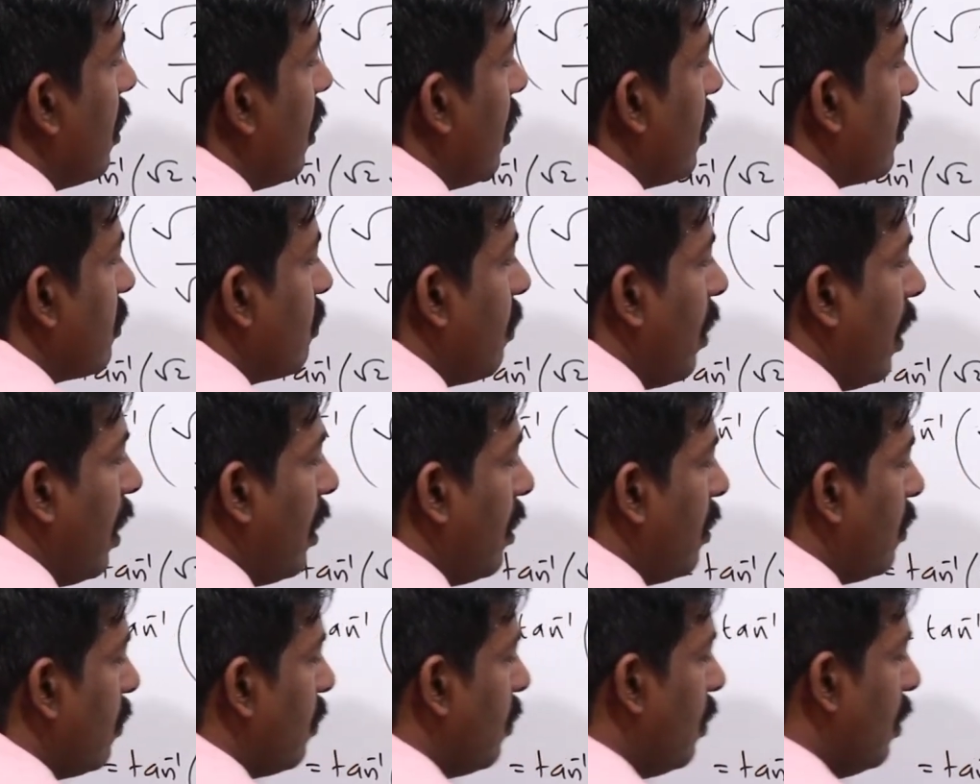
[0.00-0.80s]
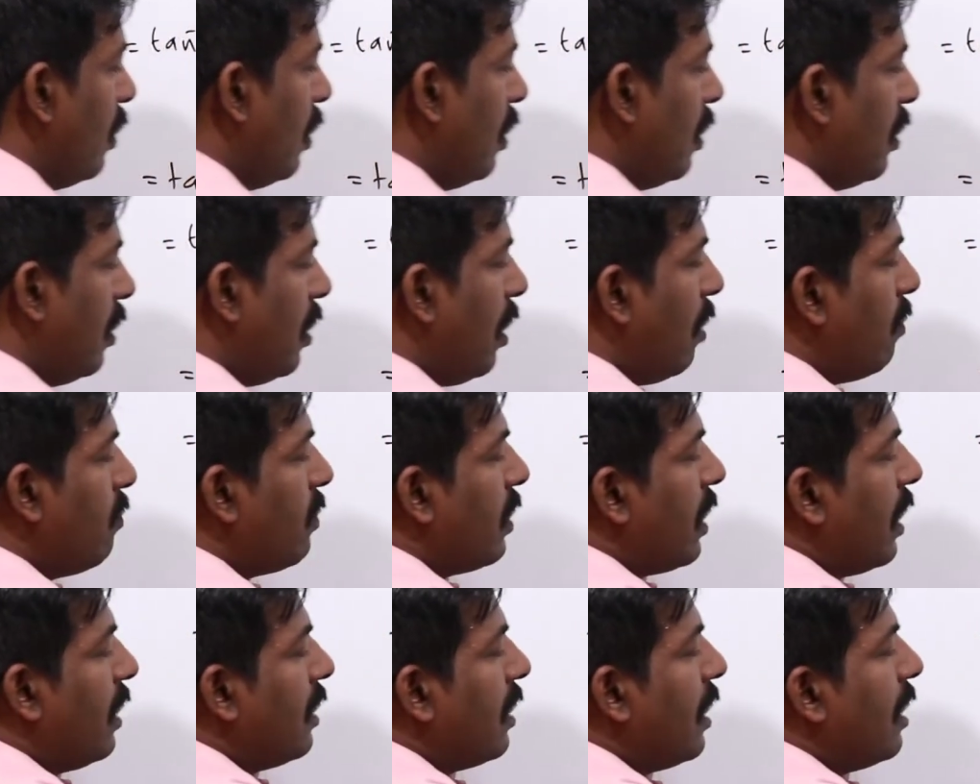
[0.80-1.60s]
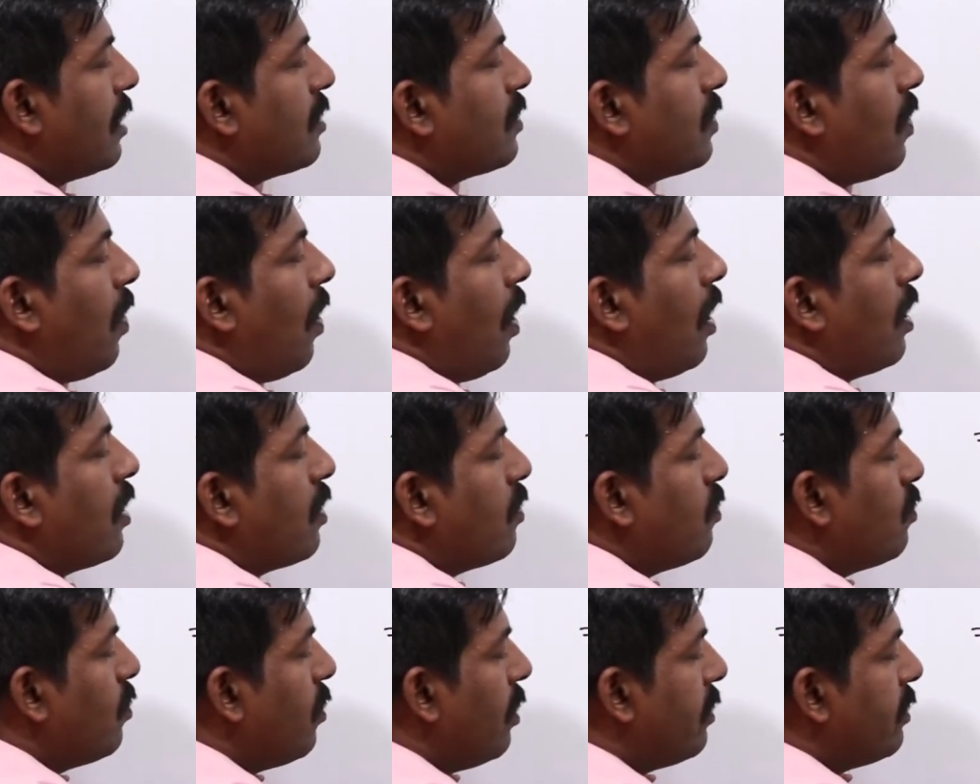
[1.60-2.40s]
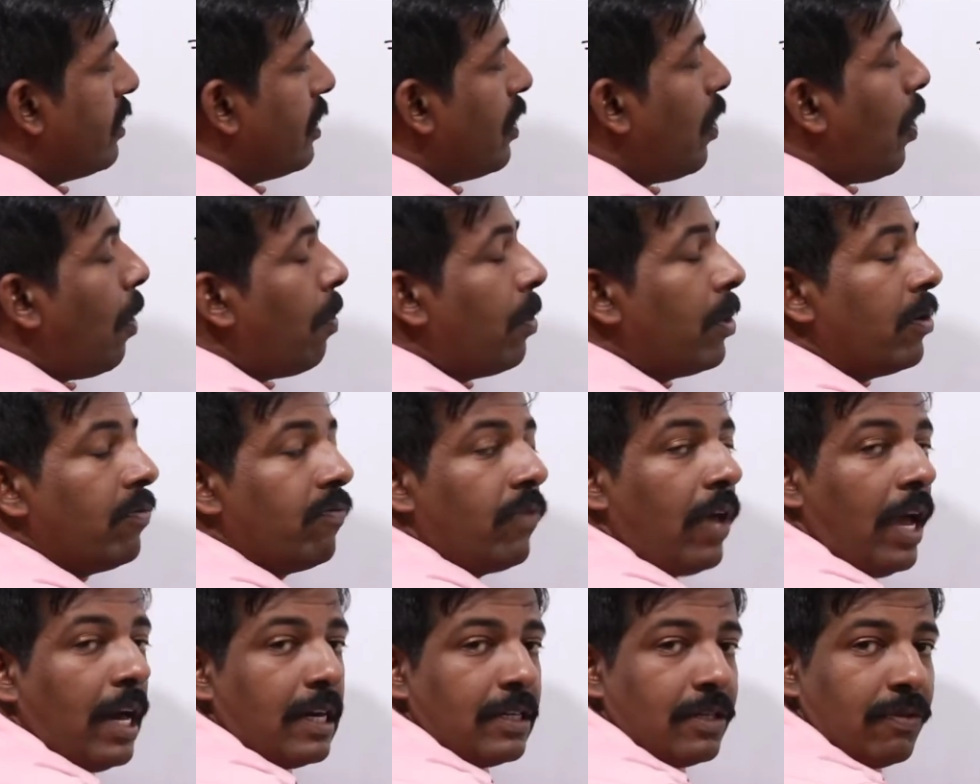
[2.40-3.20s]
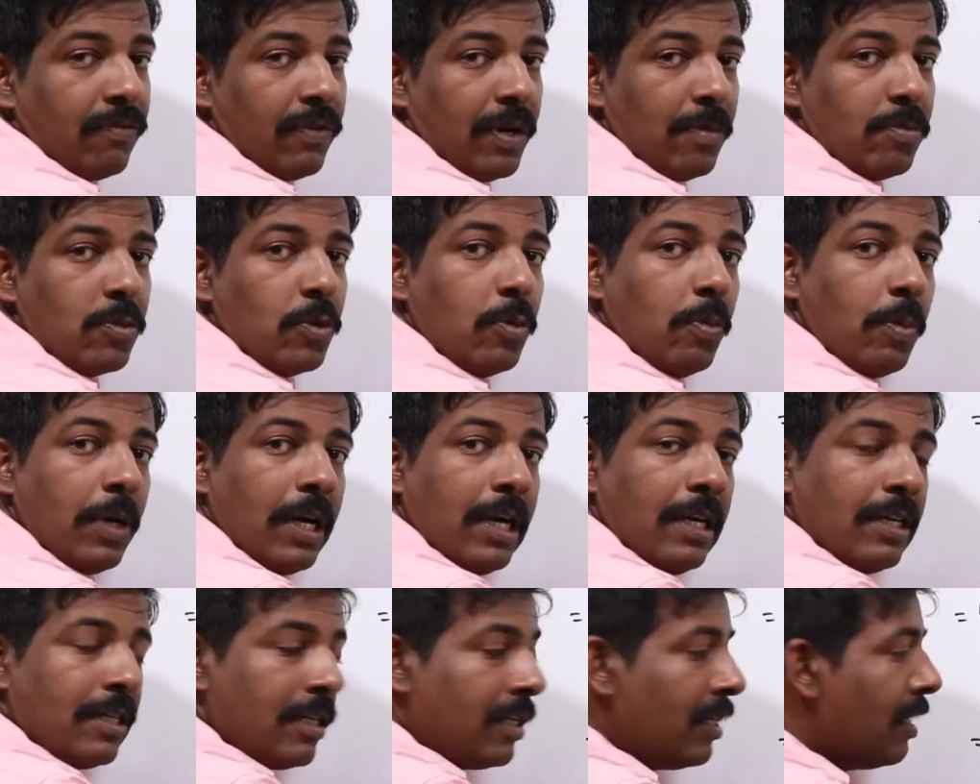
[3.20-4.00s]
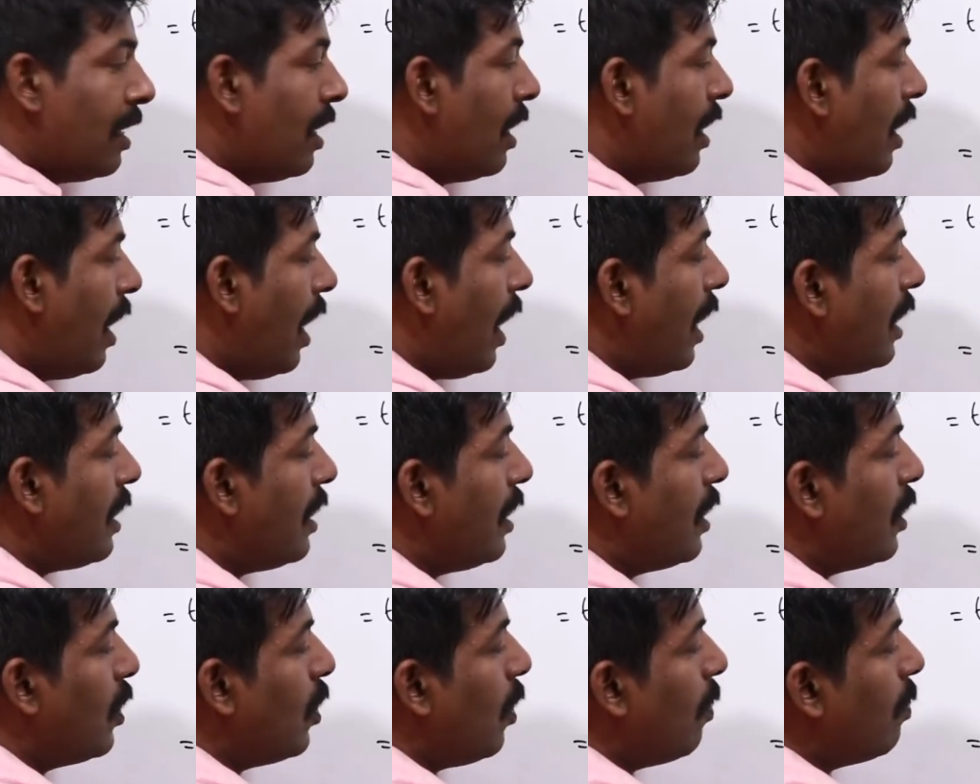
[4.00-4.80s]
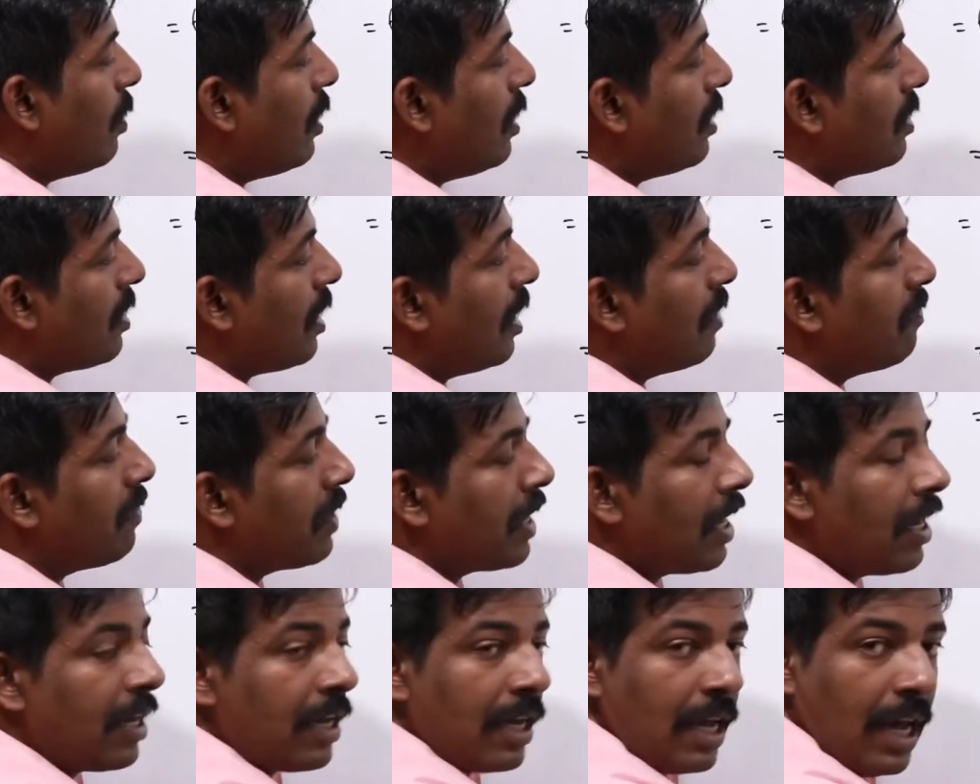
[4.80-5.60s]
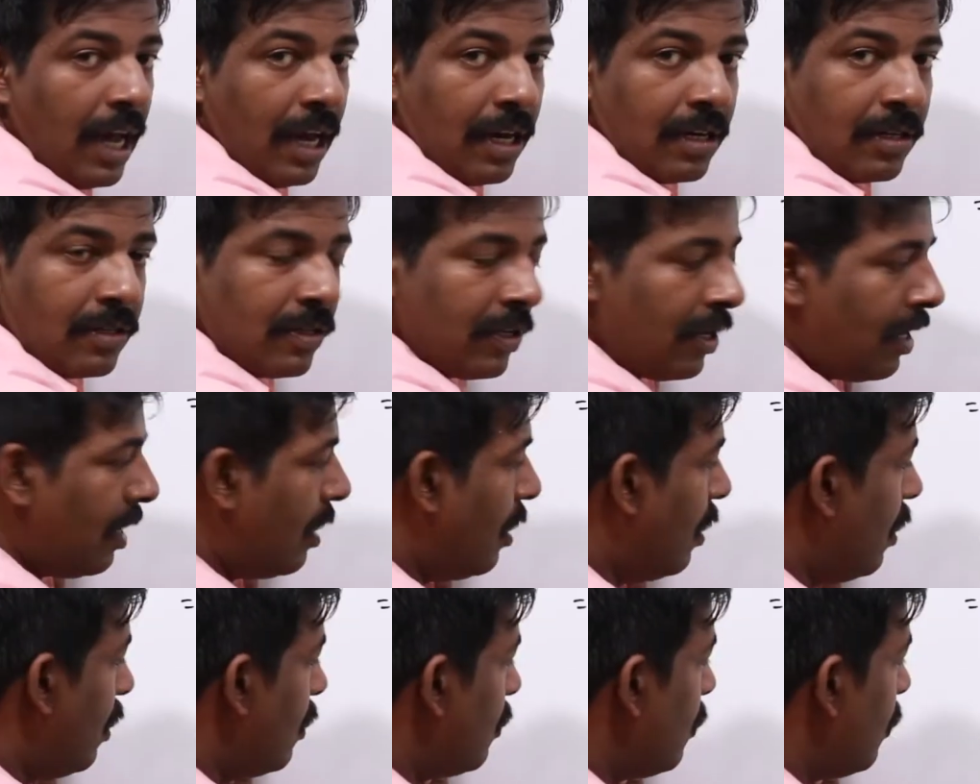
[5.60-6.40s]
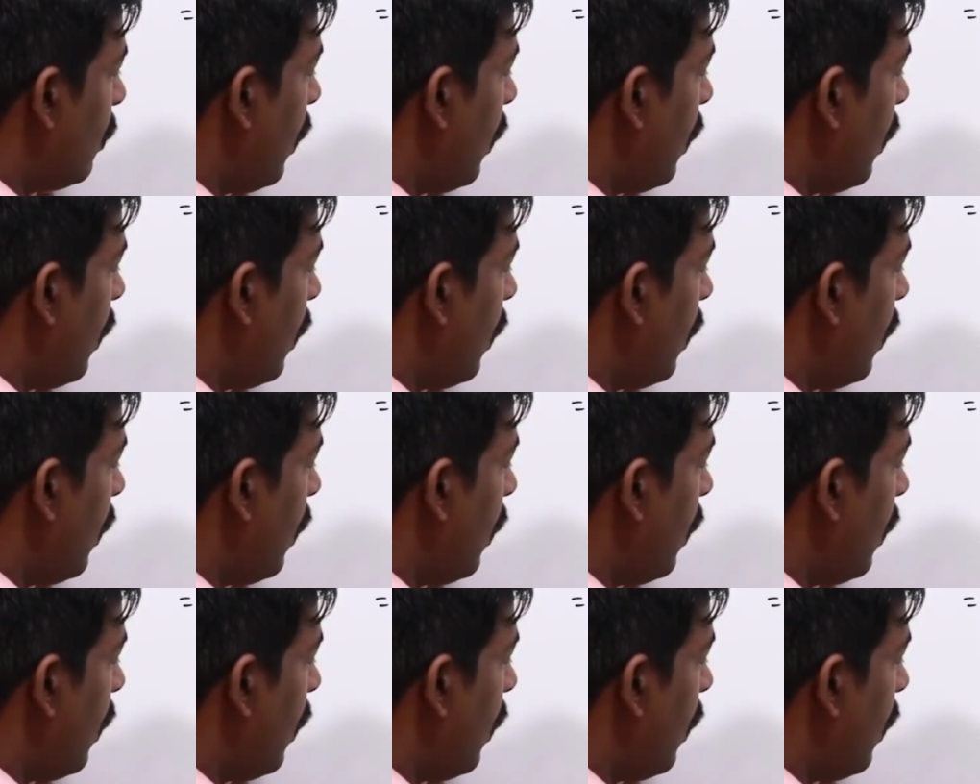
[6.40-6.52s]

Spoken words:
x by 2. Now we can take square root as a common factor from numerator and the denominator, and we can cancel. So